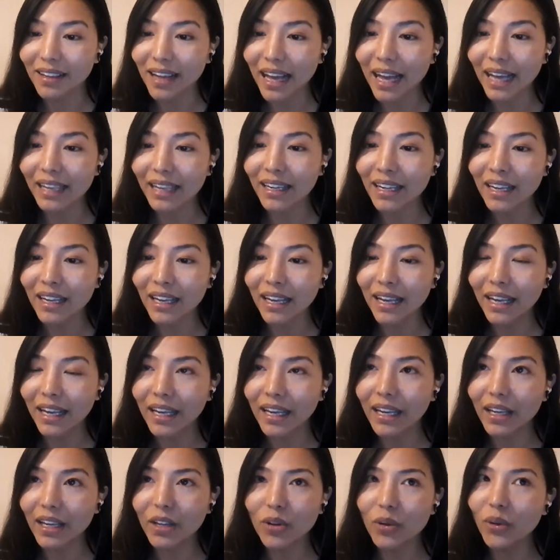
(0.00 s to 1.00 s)
And
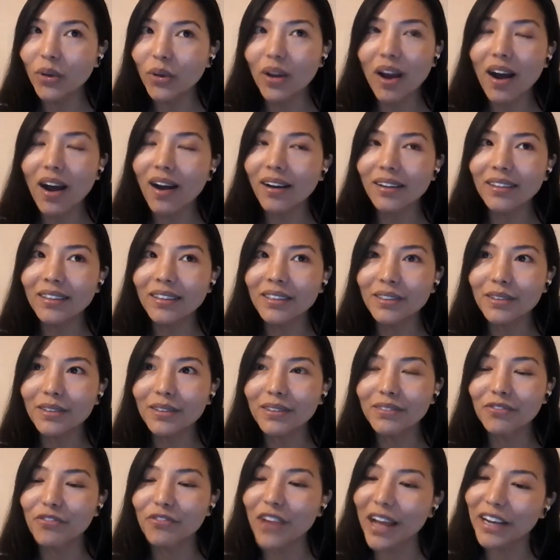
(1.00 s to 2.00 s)
you
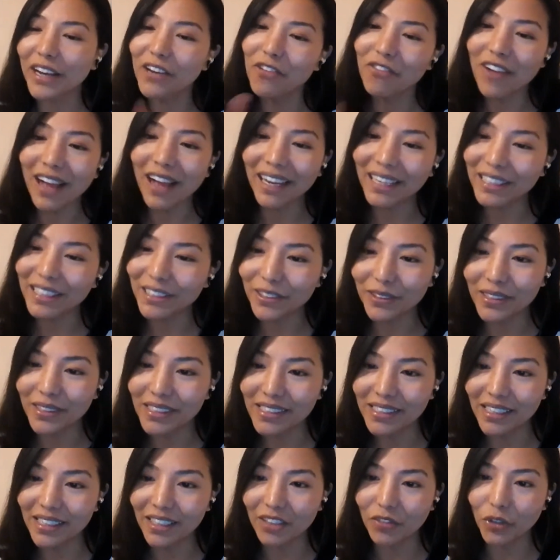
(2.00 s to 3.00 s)
can't verify it
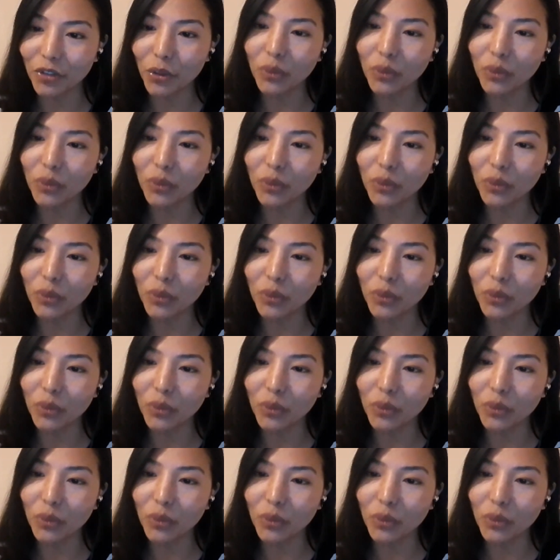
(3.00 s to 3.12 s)
yourself.